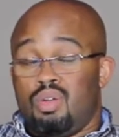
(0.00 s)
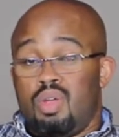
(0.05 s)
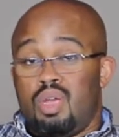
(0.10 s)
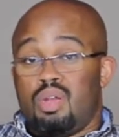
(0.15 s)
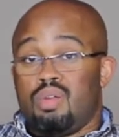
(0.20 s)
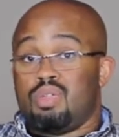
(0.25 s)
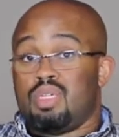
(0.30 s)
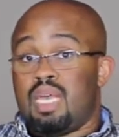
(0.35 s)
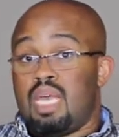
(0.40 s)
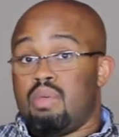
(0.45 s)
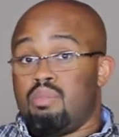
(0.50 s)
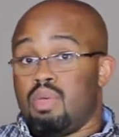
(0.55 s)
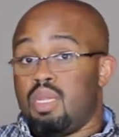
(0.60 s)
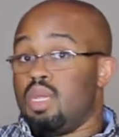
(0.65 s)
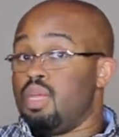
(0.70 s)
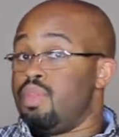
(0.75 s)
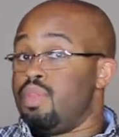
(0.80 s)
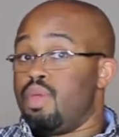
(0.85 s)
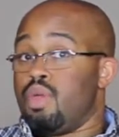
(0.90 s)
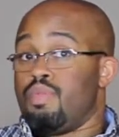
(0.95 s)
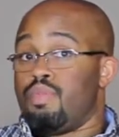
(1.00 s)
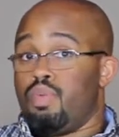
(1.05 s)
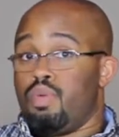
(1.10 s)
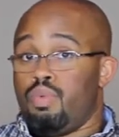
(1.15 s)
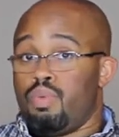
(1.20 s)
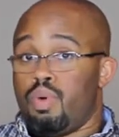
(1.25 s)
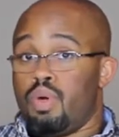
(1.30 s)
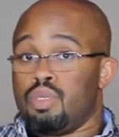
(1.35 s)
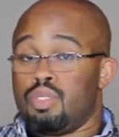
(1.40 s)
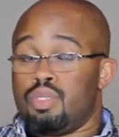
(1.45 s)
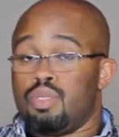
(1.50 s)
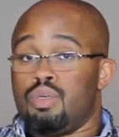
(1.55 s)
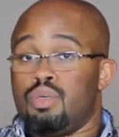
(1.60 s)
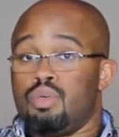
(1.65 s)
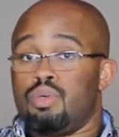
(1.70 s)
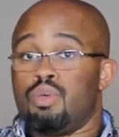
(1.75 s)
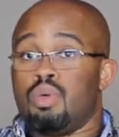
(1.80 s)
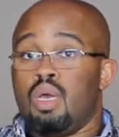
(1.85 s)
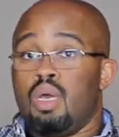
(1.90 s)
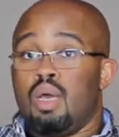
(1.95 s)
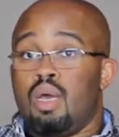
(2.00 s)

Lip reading: entertainment in there if you want to,